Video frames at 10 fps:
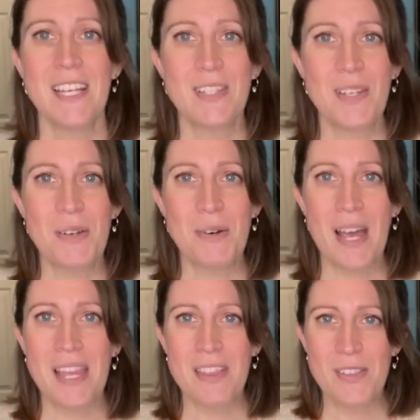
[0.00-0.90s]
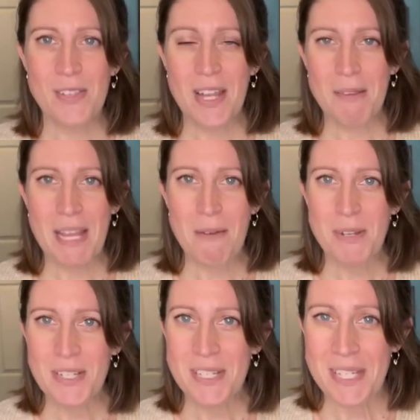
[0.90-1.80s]
So there's not that
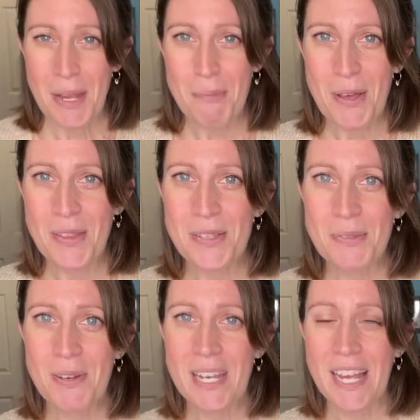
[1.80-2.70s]
much to say about this one.